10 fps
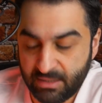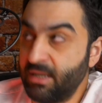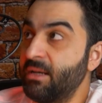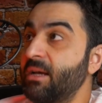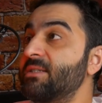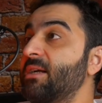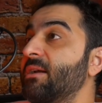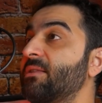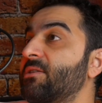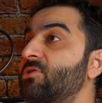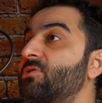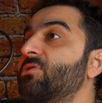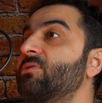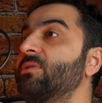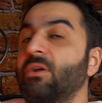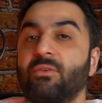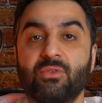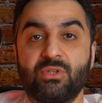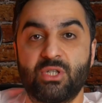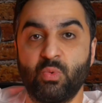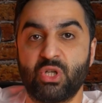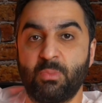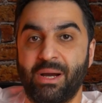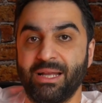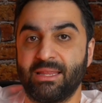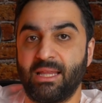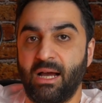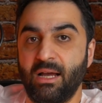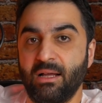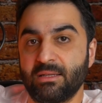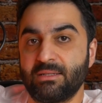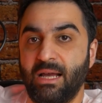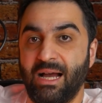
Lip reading: Then I started to, switch my dials.